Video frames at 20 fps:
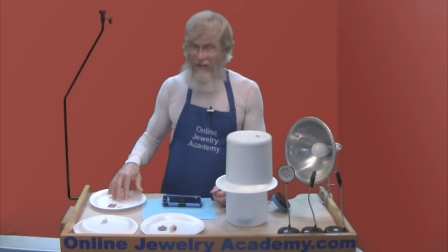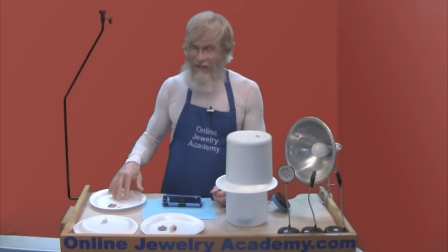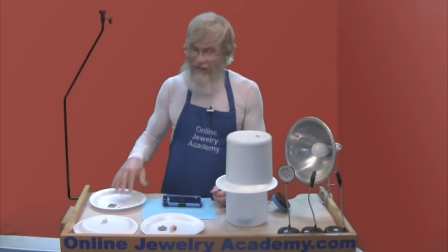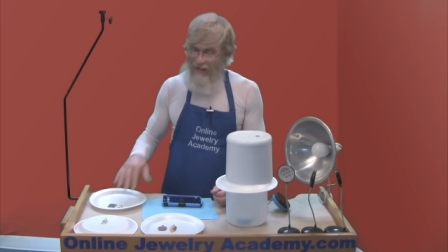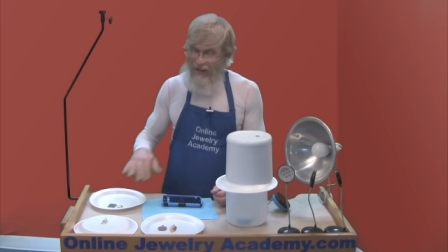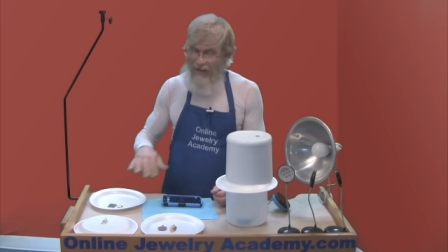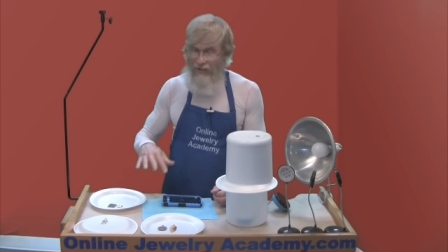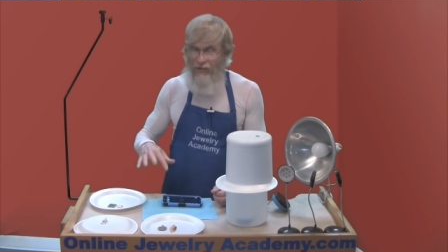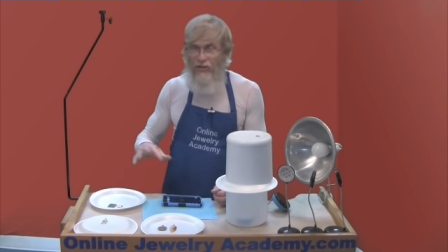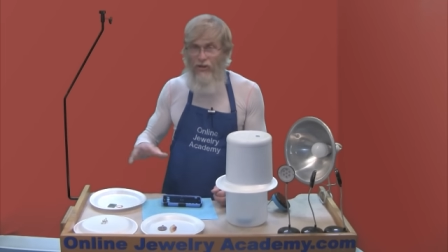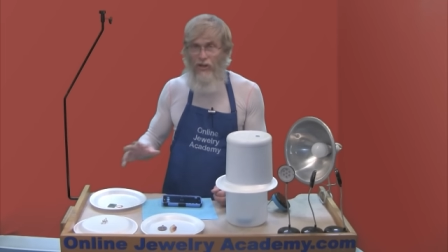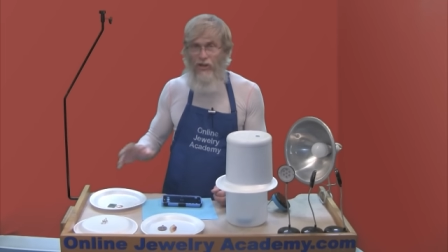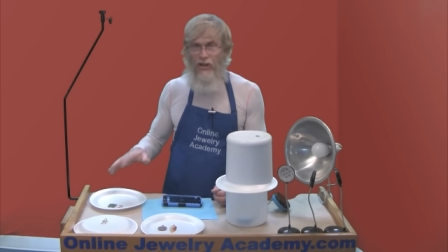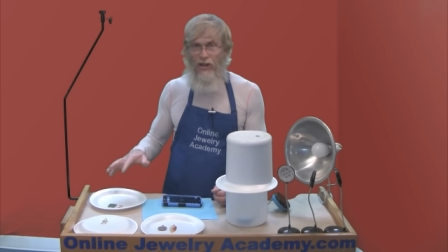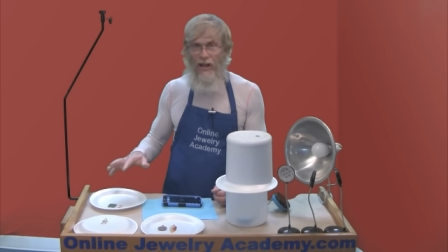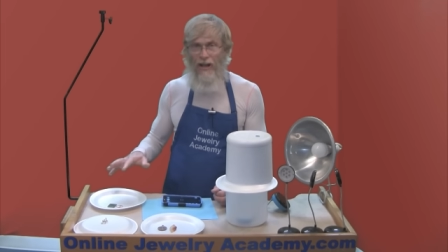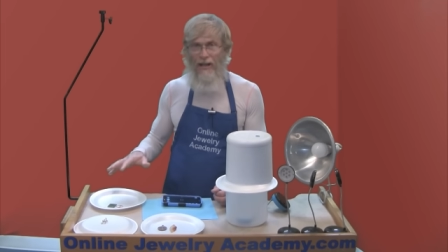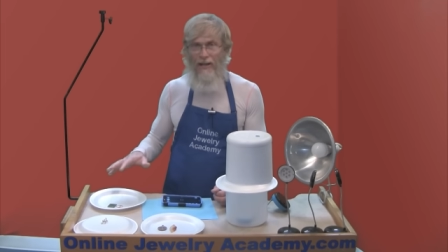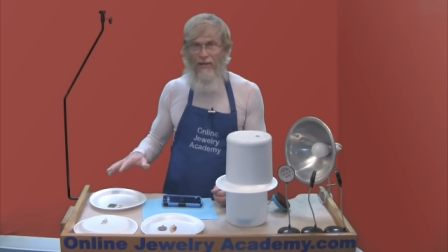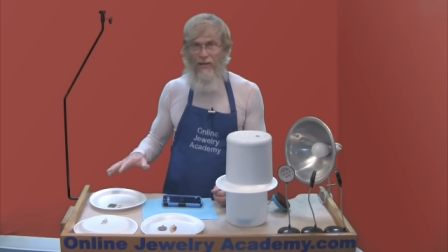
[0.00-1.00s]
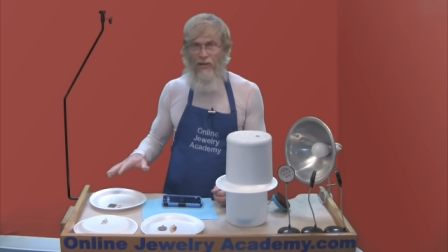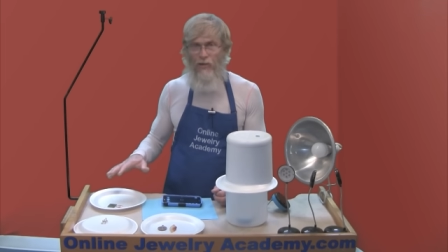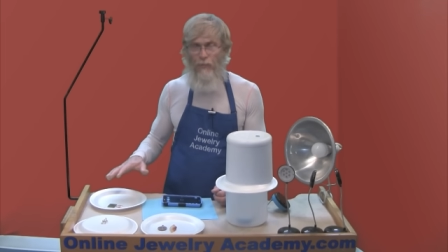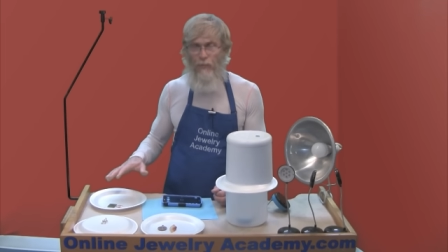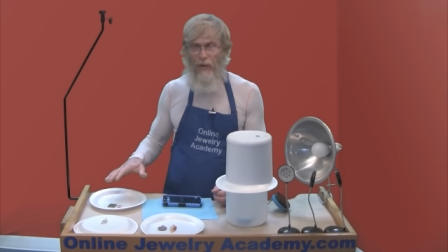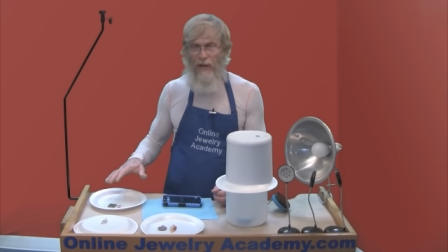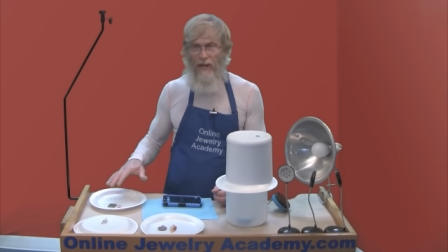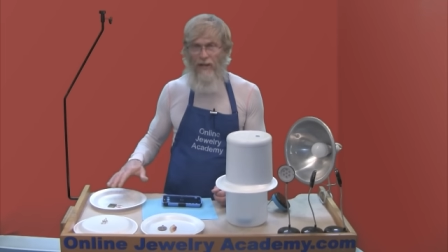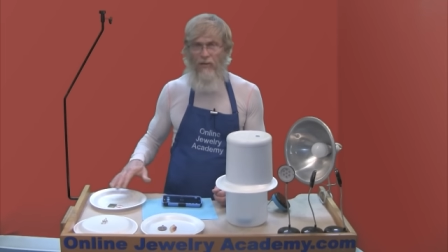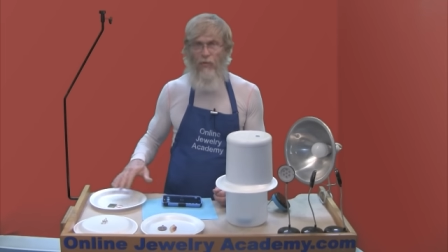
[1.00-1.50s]
colors change,
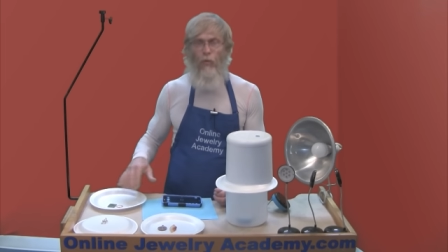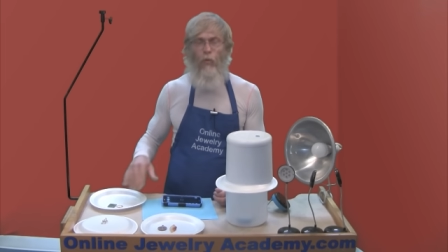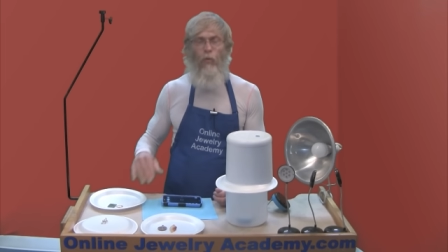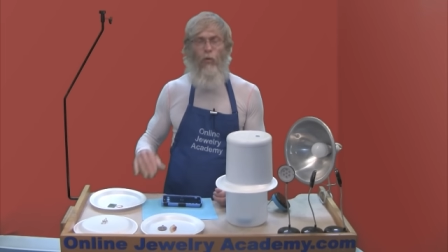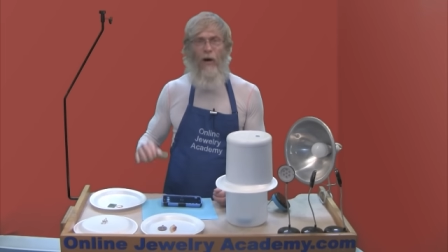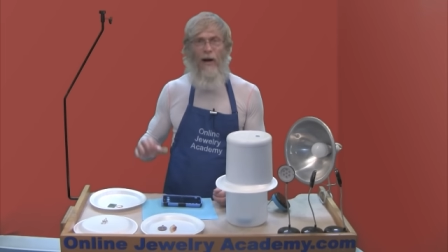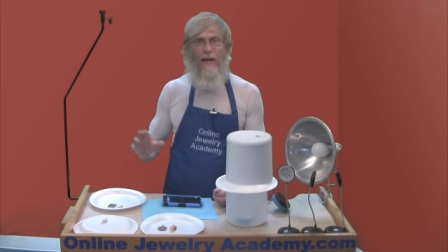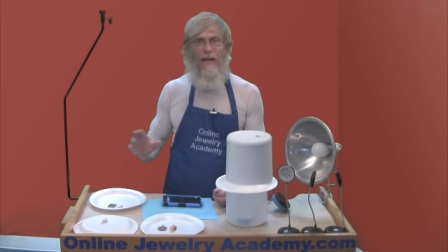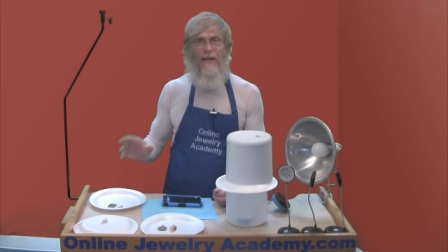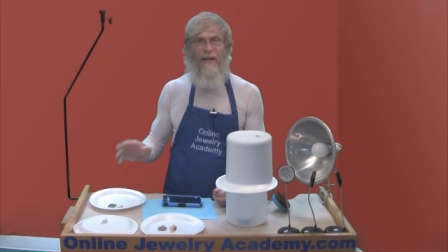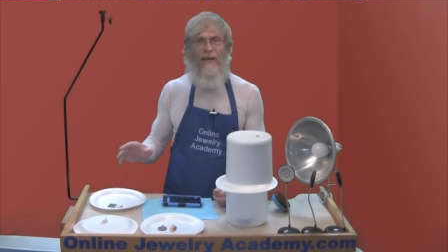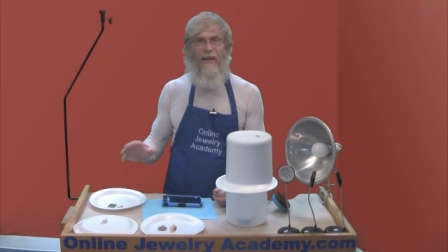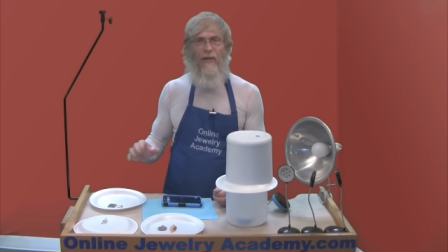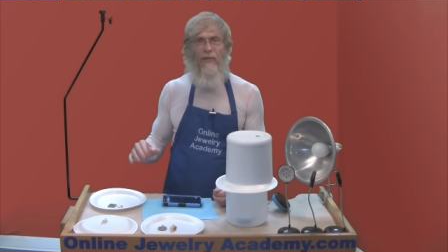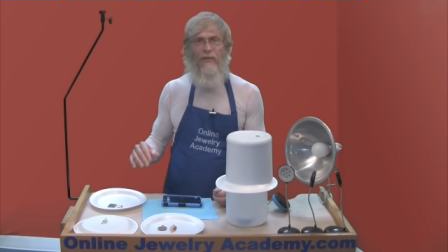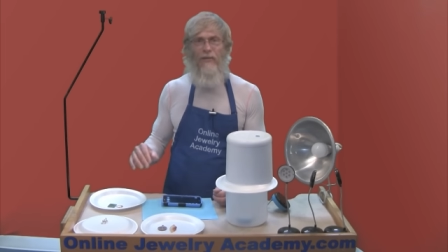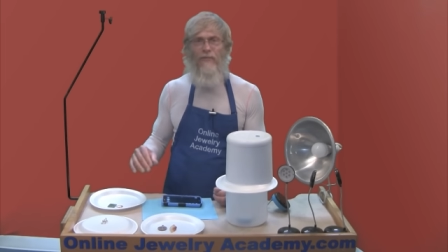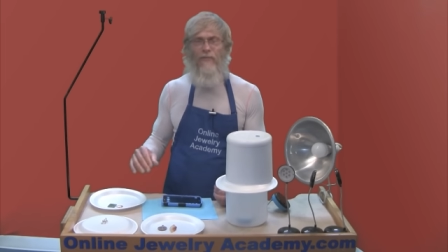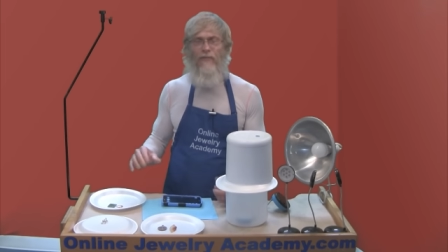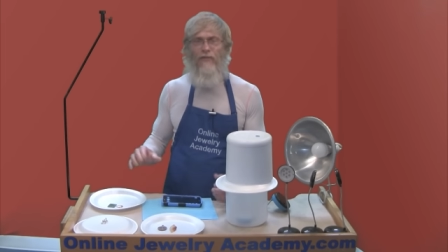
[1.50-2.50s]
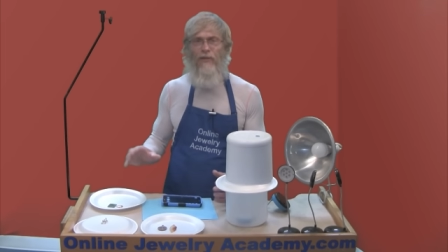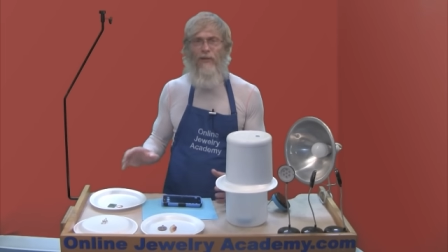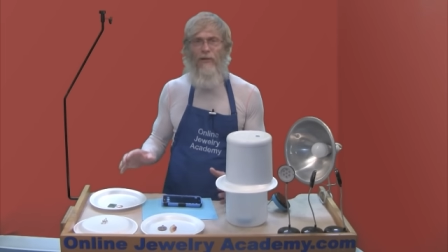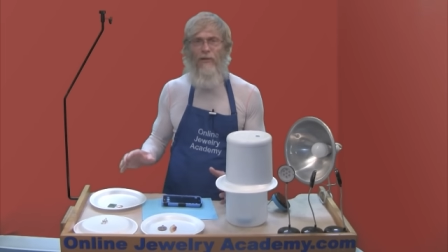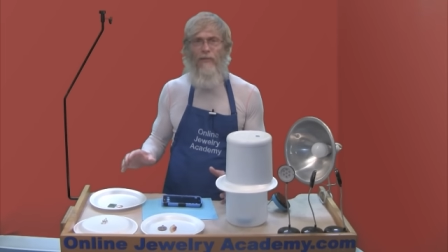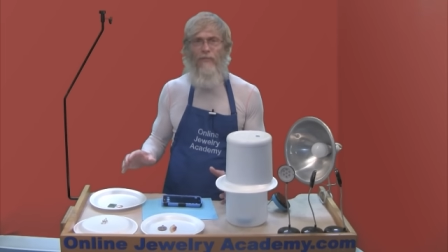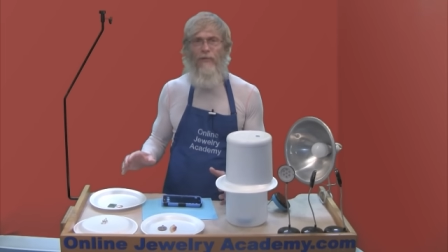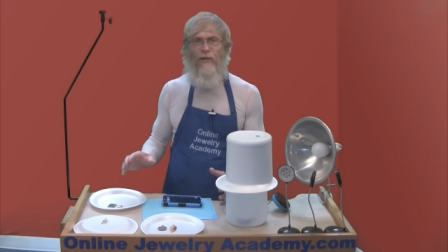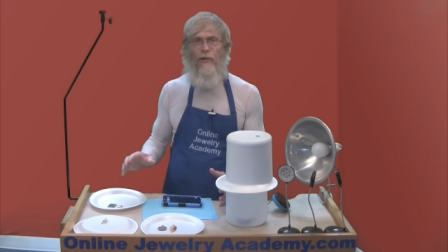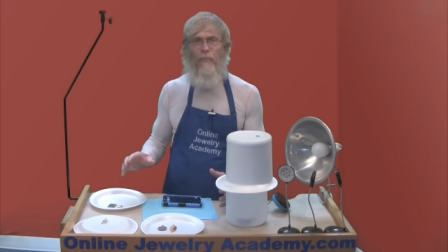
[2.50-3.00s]
but white now is
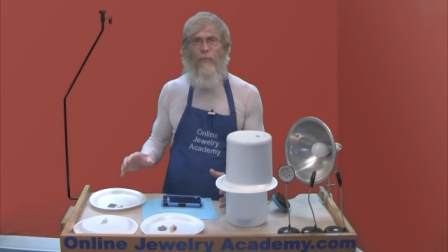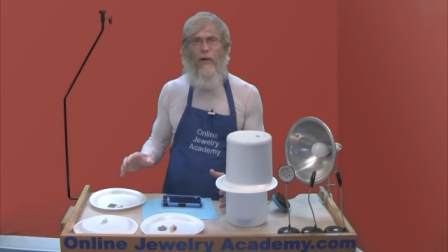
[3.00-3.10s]
very, very